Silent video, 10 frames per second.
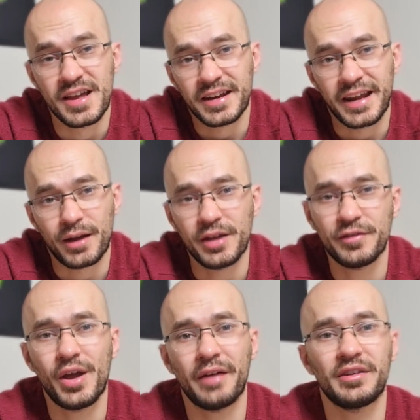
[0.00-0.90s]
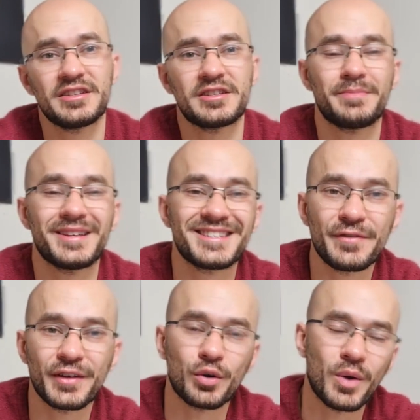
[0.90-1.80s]
Now, if you have any
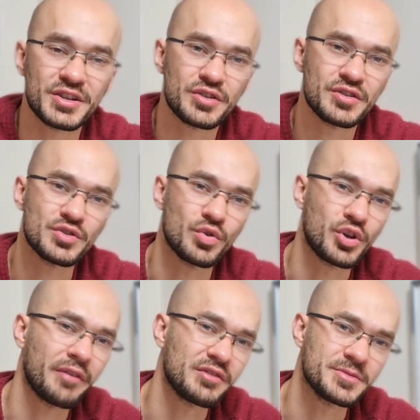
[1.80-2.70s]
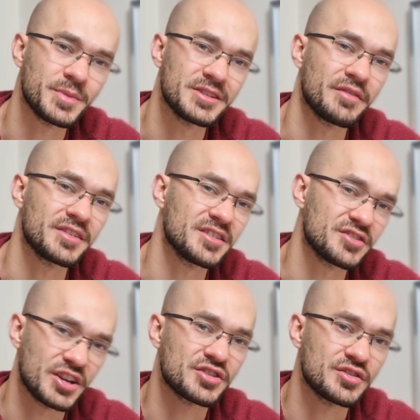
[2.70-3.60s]
specific questions or you have any specific
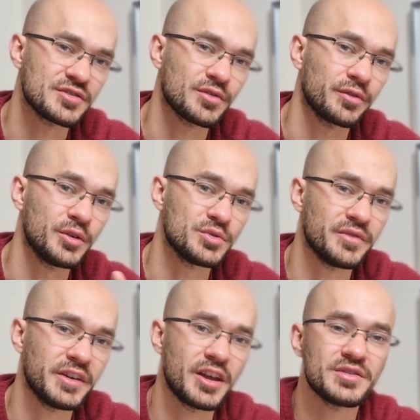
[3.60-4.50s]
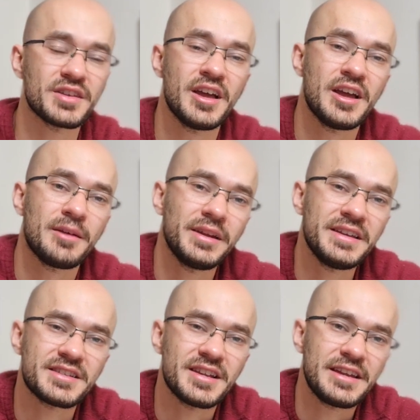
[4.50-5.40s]
suggestions for future videos,
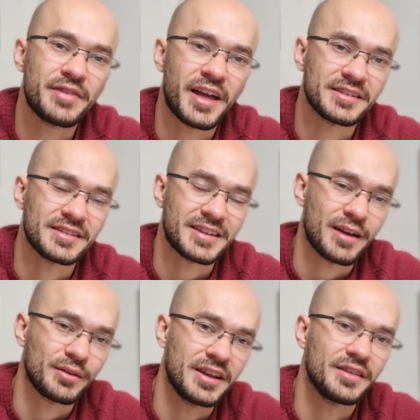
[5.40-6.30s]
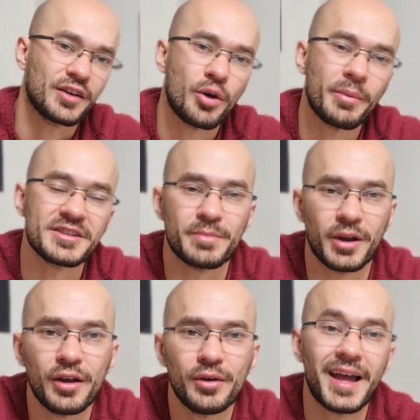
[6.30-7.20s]
please leave that down in the comments
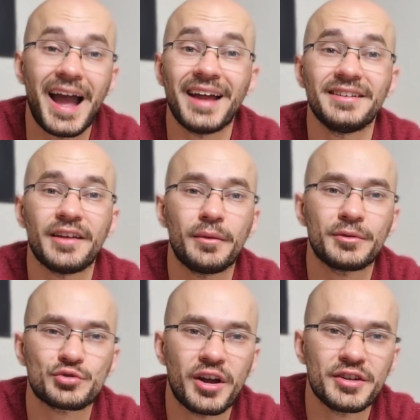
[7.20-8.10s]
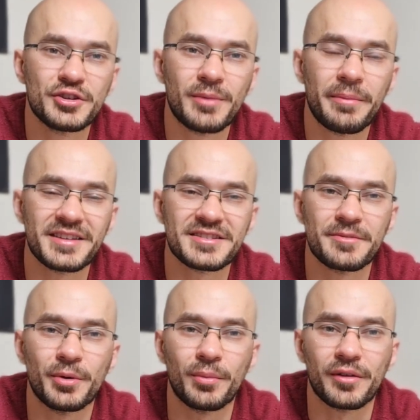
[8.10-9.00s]
below, and I will try and do my best to
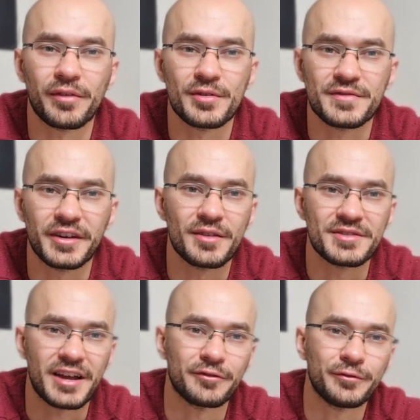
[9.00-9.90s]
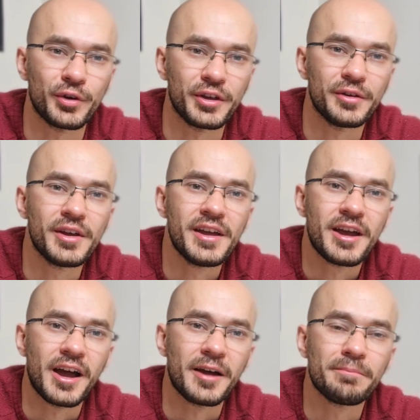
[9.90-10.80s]
put one of those videos out for you.
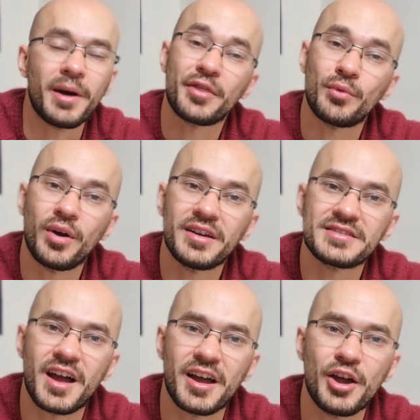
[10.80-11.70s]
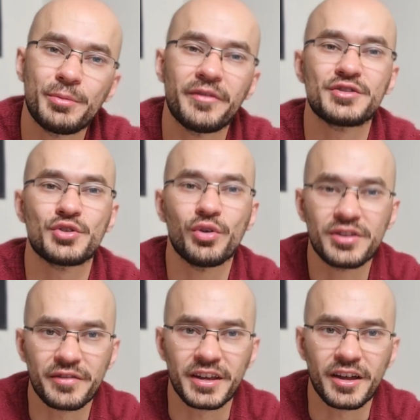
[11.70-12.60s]
But otherwise, I hope you've enjoyed the
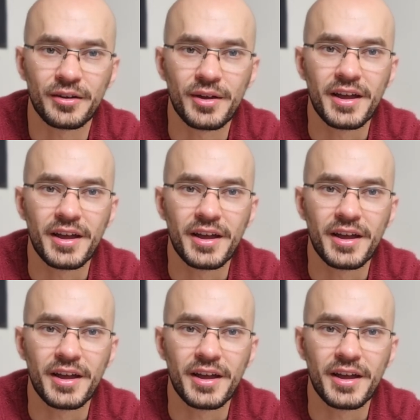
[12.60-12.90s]
video.